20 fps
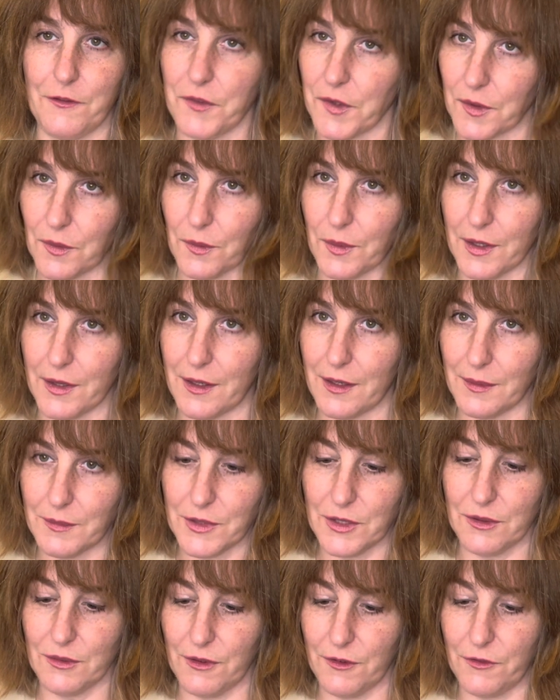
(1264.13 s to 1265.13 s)
fiddle with it. I'm
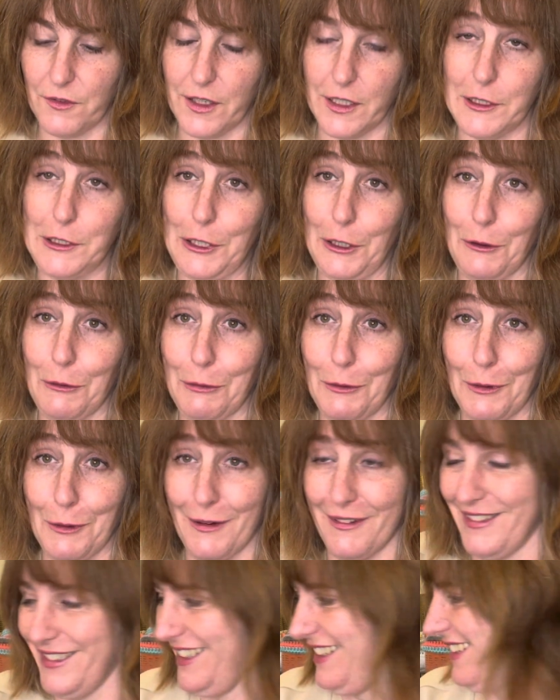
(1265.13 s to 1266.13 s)
too afraid to
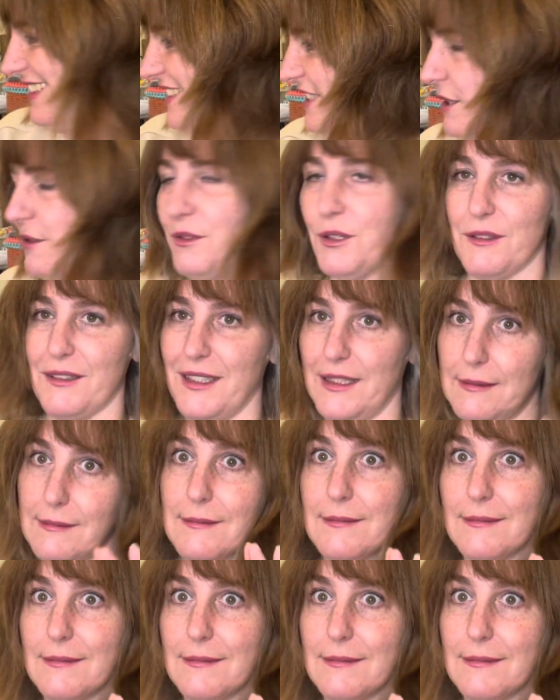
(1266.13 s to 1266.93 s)
ruin it.